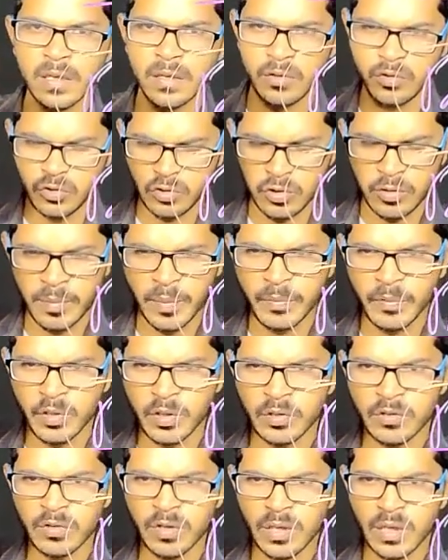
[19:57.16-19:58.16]
You will be putting
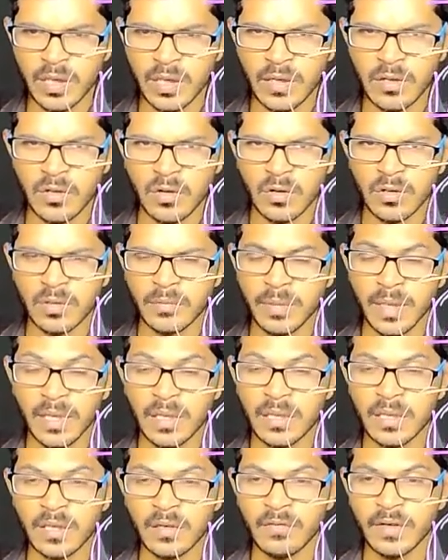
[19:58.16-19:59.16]
your legs on the
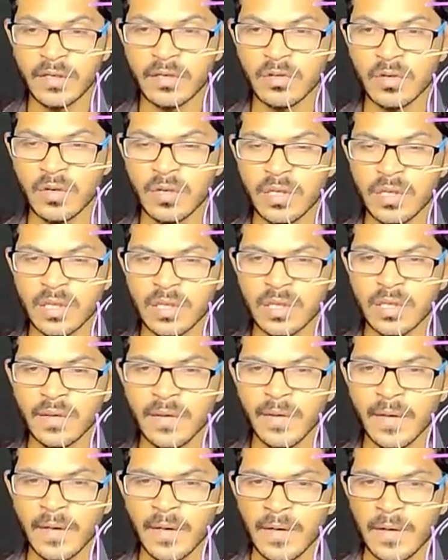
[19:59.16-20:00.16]
bicycle when you are sitting.
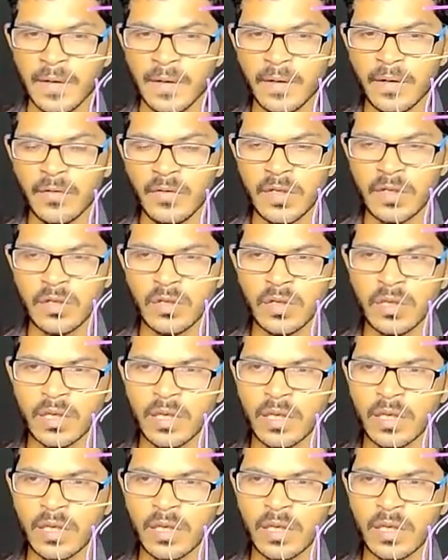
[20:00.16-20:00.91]
When you are